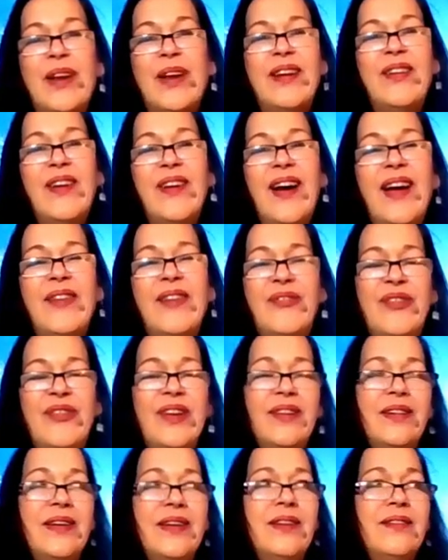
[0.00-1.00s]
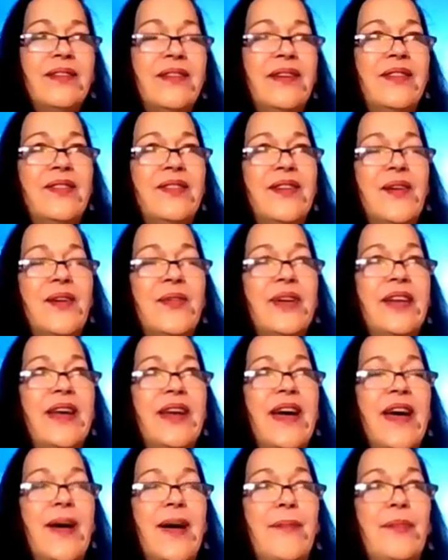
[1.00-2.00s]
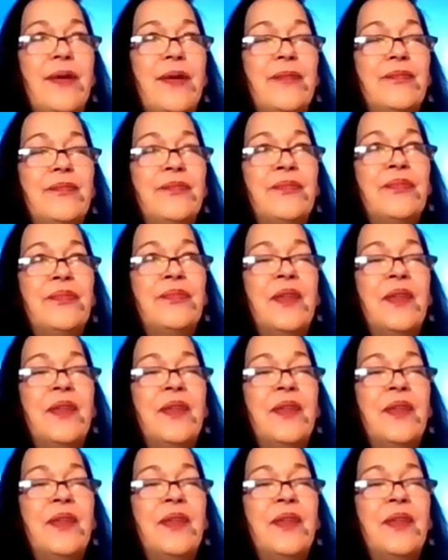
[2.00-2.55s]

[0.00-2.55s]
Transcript: But I feel it. It's going to happen.